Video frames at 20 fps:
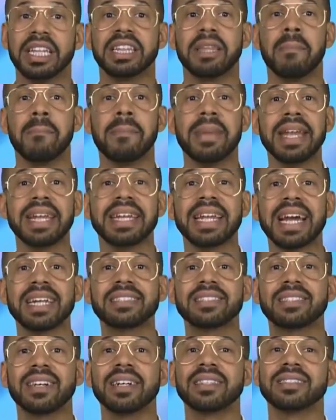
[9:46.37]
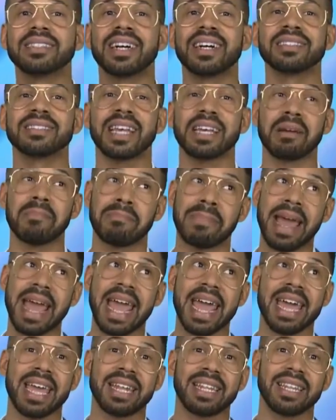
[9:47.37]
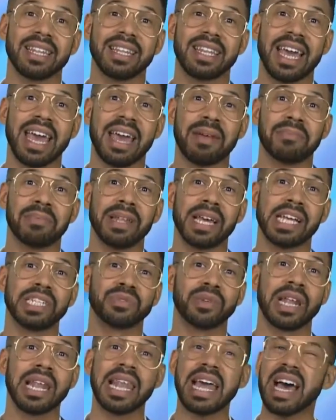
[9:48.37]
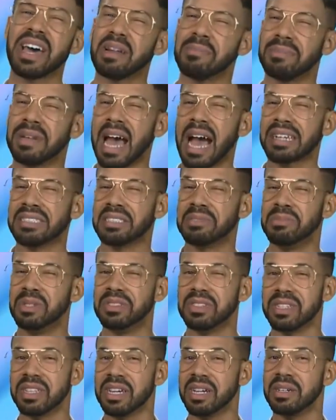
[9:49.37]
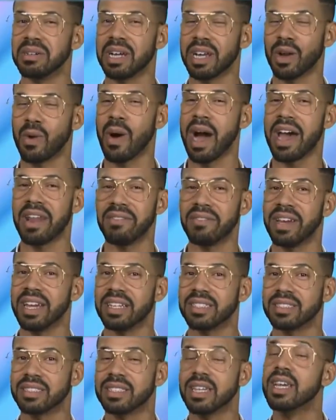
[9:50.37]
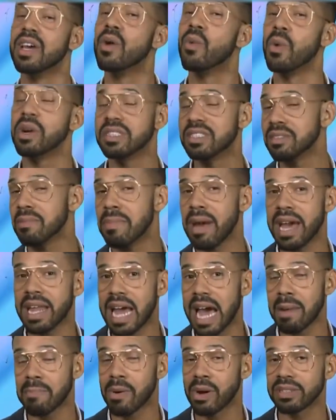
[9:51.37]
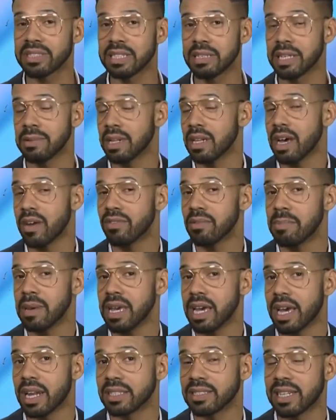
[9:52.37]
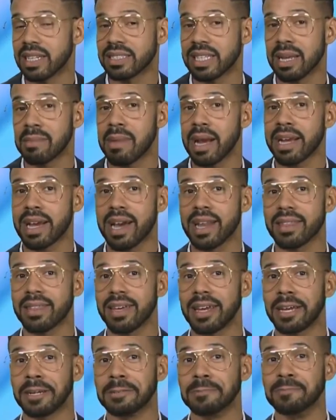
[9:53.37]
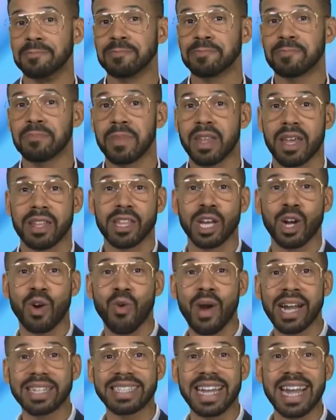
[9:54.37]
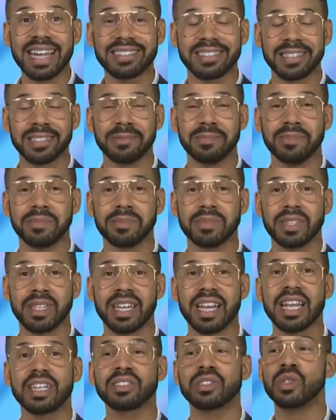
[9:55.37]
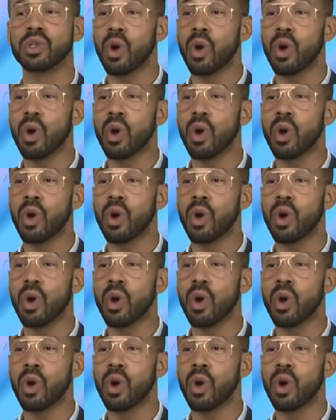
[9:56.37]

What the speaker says: The midnight sun sounds like a band that plays really loud, obnoxious music, though, at quiet events, which is a band I'd personally love to be in. It sounds like my kind of thing. The correct answer is